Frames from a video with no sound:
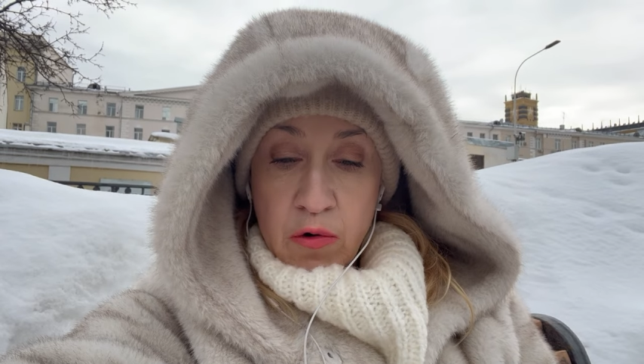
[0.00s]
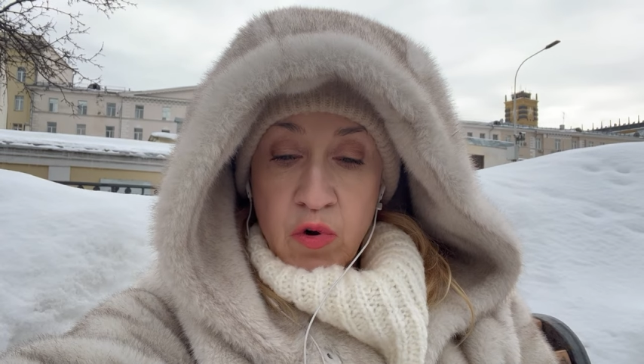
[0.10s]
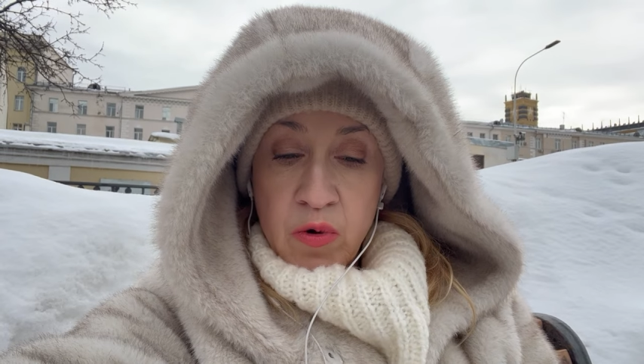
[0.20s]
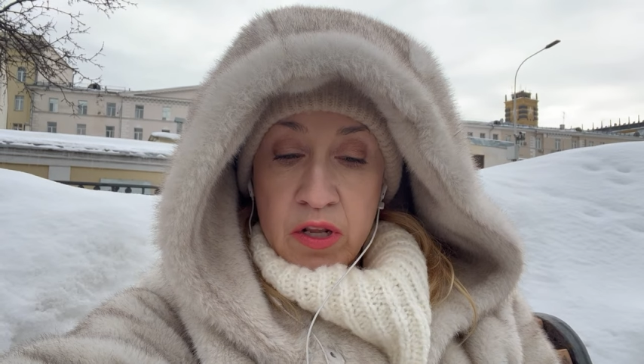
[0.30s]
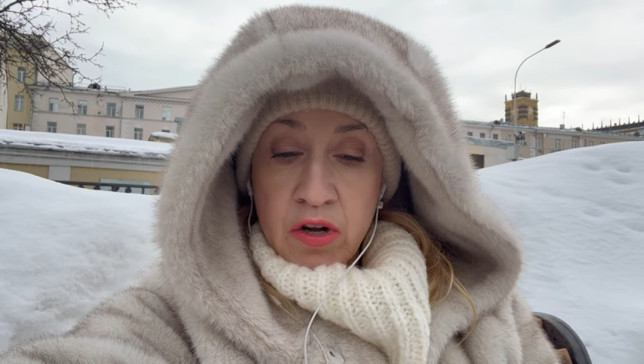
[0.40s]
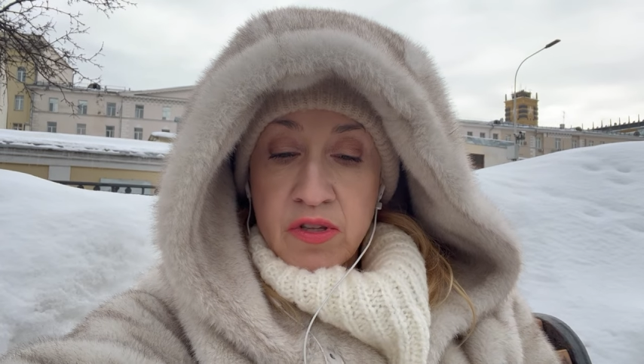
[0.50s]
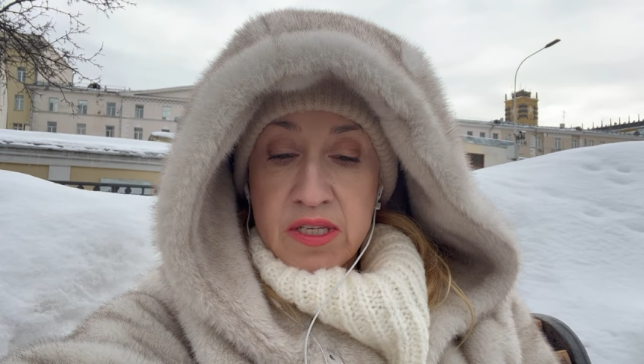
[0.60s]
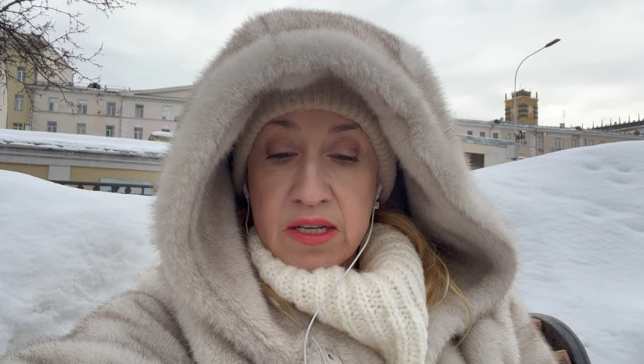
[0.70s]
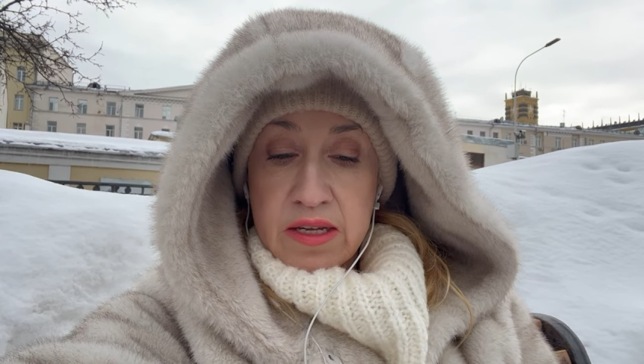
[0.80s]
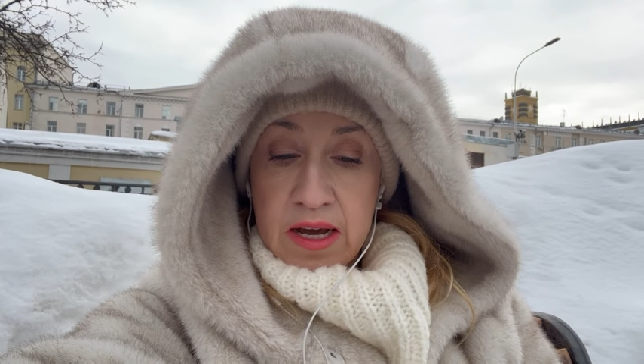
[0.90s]
We will not
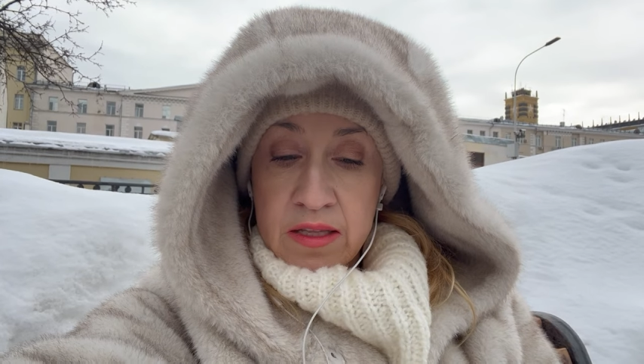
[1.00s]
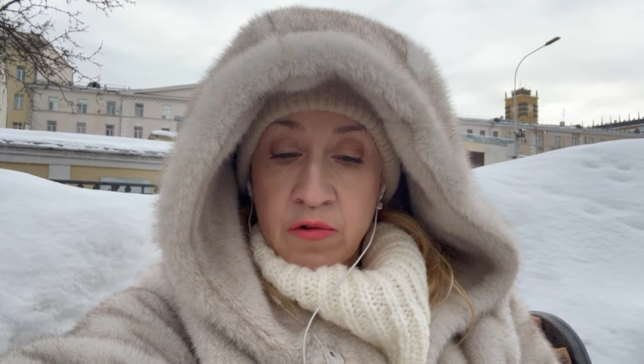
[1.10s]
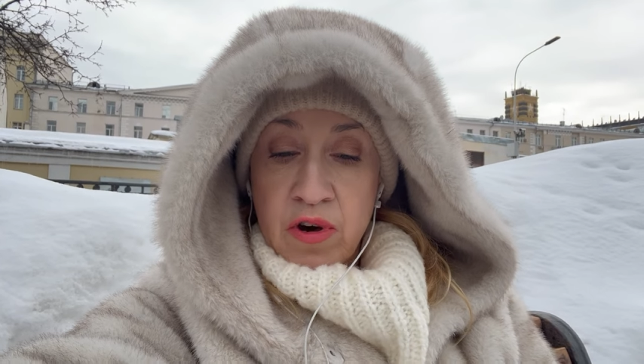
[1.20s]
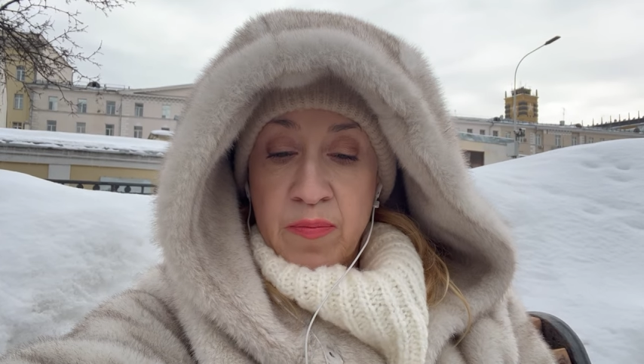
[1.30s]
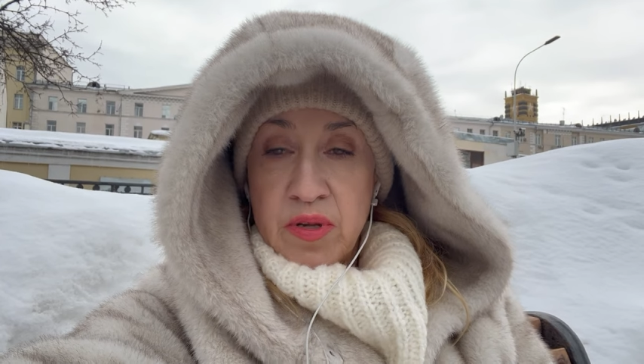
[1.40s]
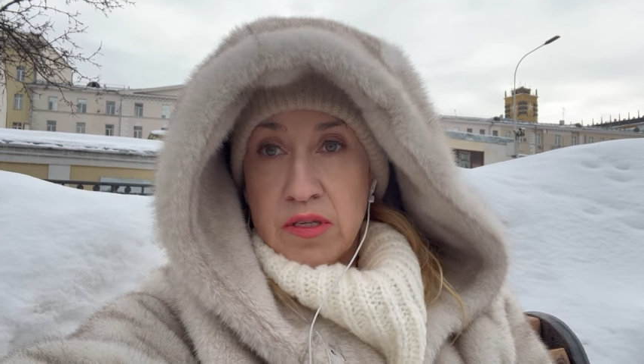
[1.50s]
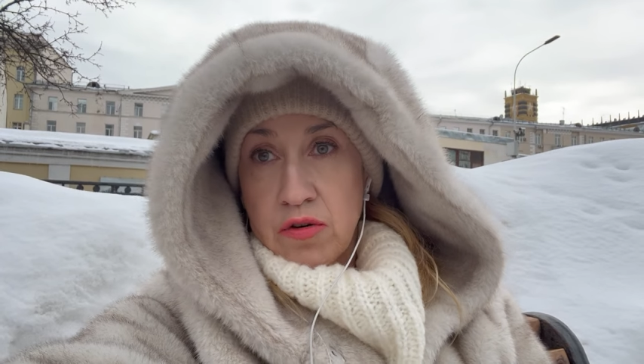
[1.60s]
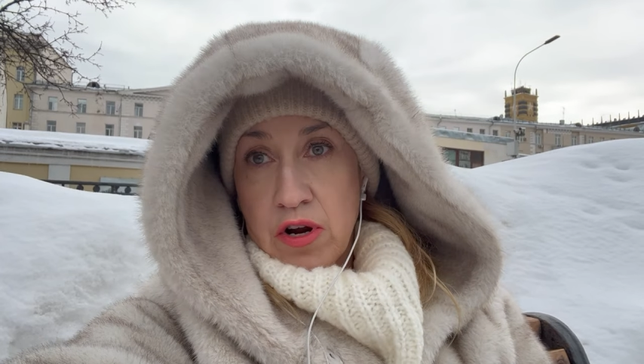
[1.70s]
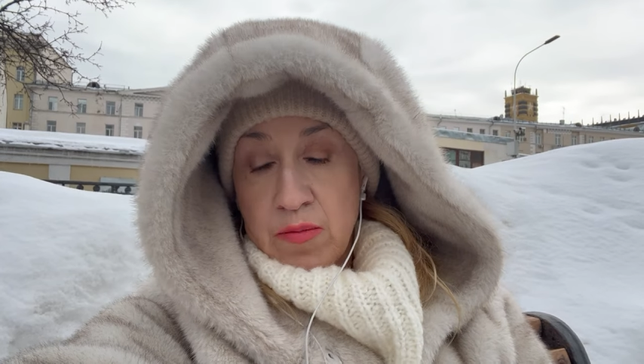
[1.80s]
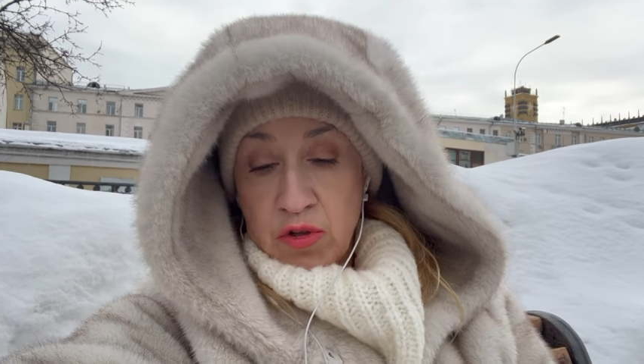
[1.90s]
send any weapons
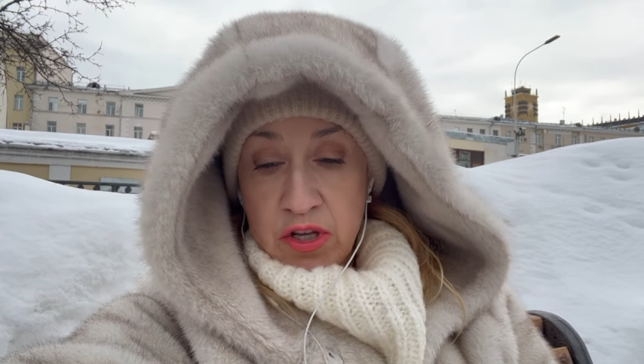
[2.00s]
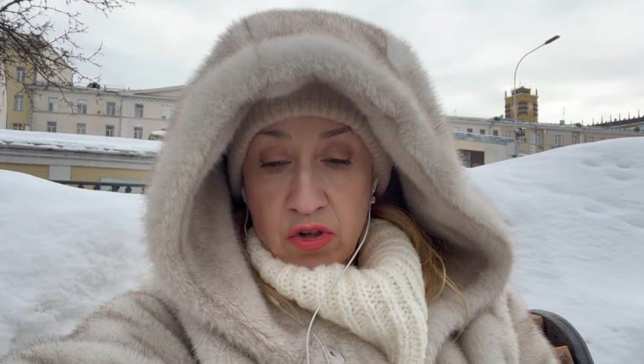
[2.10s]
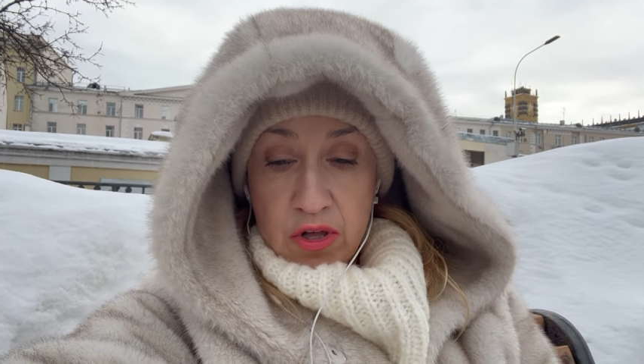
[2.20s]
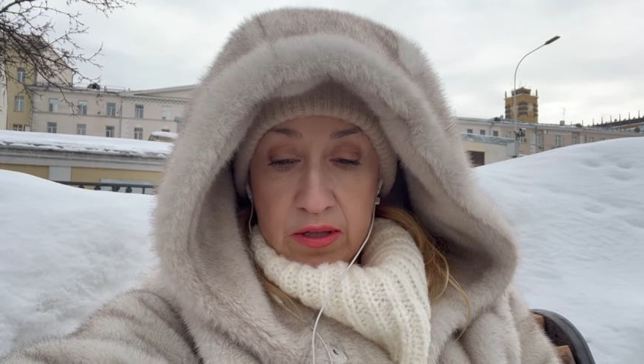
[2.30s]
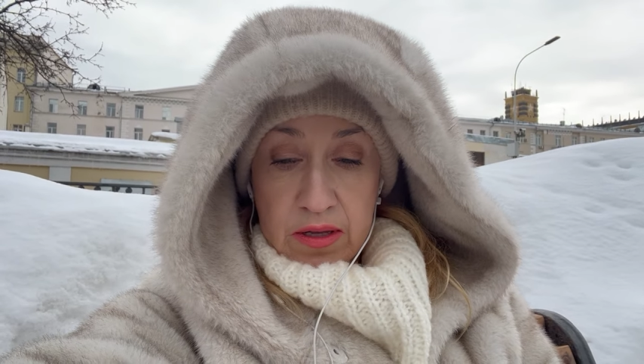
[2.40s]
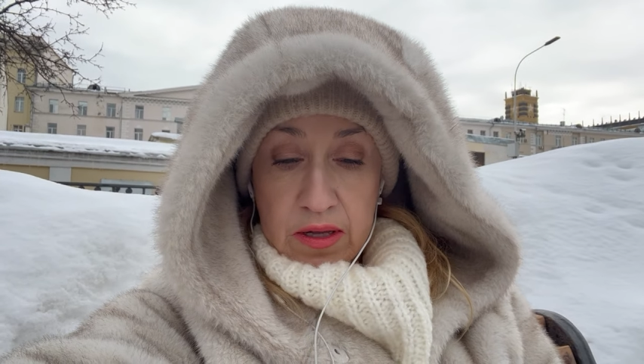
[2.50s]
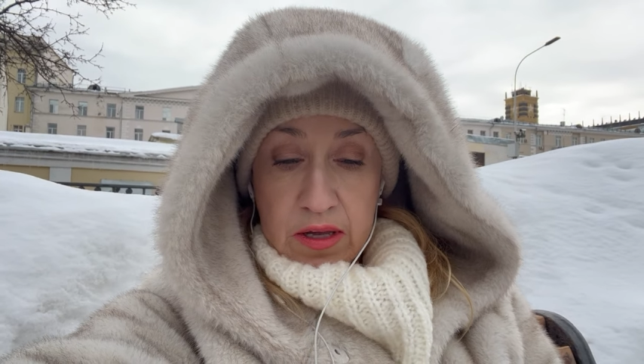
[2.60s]
or ammunition.